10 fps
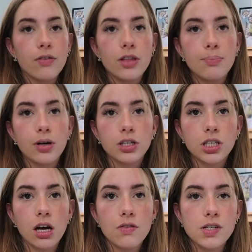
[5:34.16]
of the
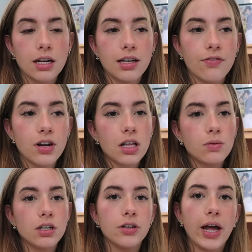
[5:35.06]
bookshelves, I definitely
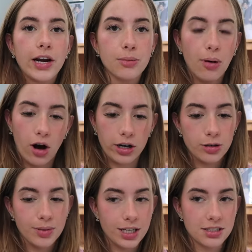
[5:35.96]
want to do Harry
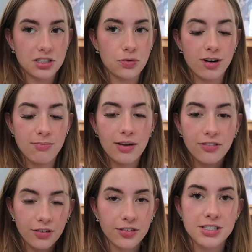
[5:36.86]
Potter because that's one of my
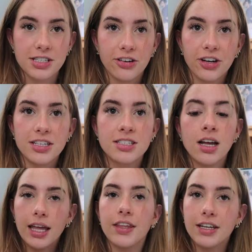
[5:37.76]
favorite series
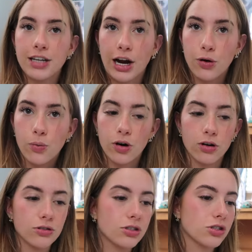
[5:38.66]
in the entire
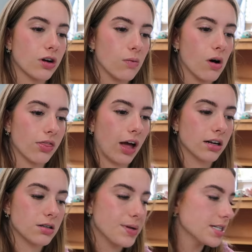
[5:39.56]
world. So I want
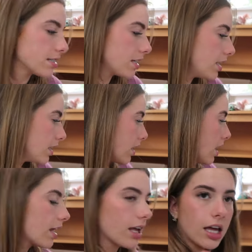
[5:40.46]
that to be seen.
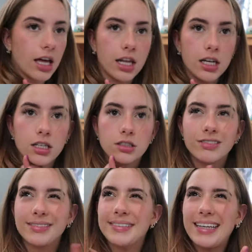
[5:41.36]
And
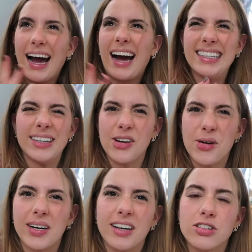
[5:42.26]
uh, I don't know
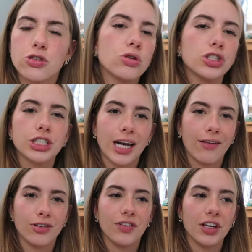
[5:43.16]
what else. We're just going to
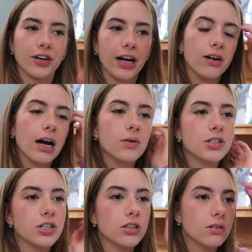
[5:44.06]
have to figure it out. I would
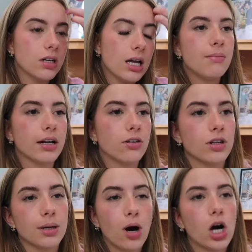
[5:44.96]
do
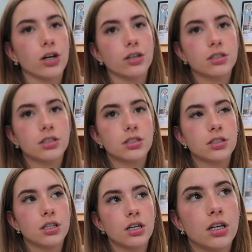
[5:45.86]
Magnolia Parks